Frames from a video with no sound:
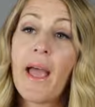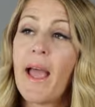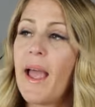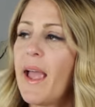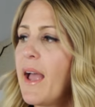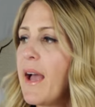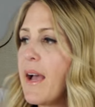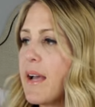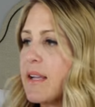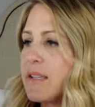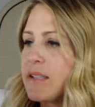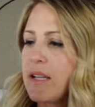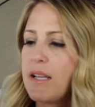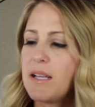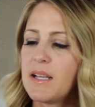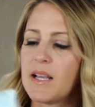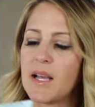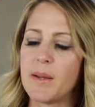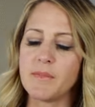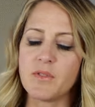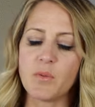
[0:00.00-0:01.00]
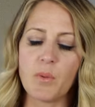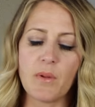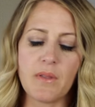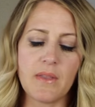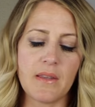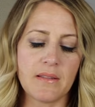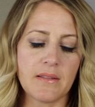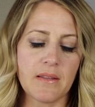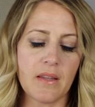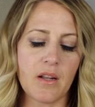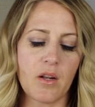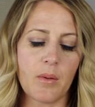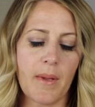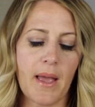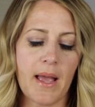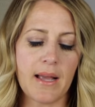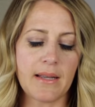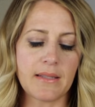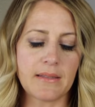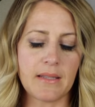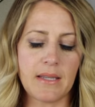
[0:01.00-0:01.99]
And it comes with this little
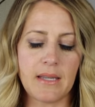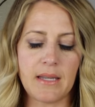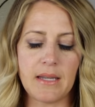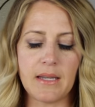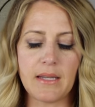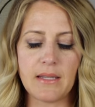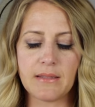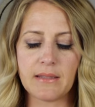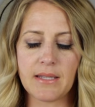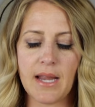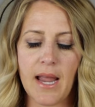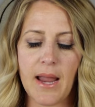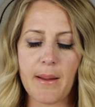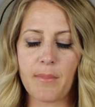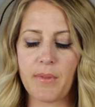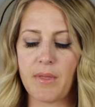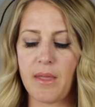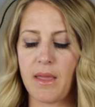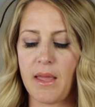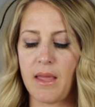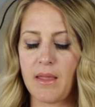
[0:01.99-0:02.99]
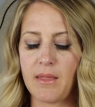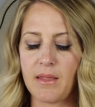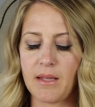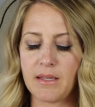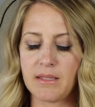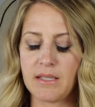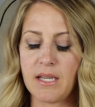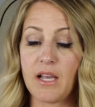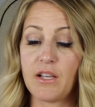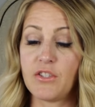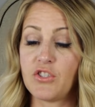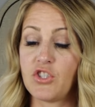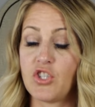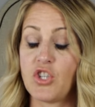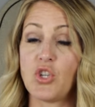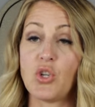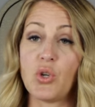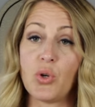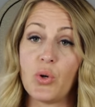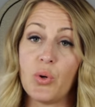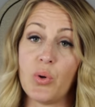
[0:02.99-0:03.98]
magazine type thing that tells
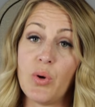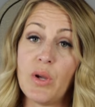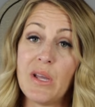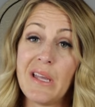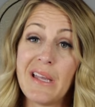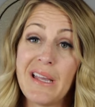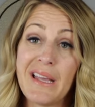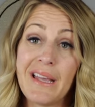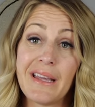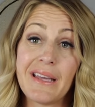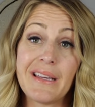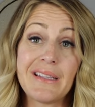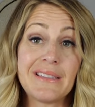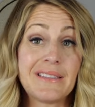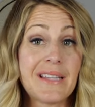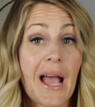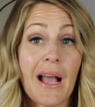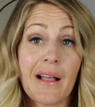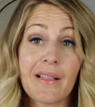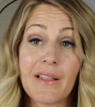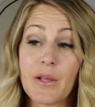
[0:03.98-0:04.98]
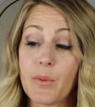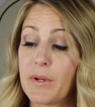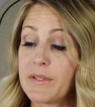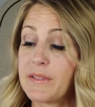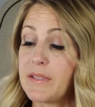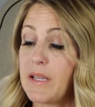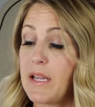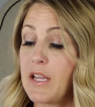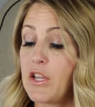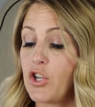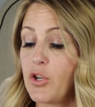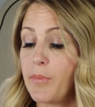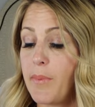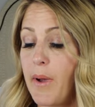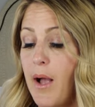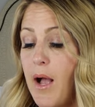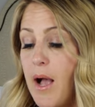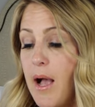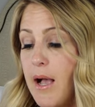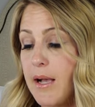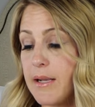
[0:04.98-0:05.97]
you exactly what's in your
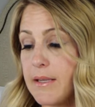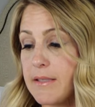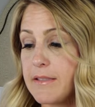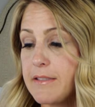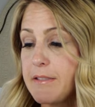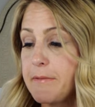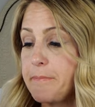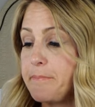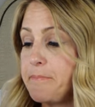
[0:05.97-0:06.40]
box.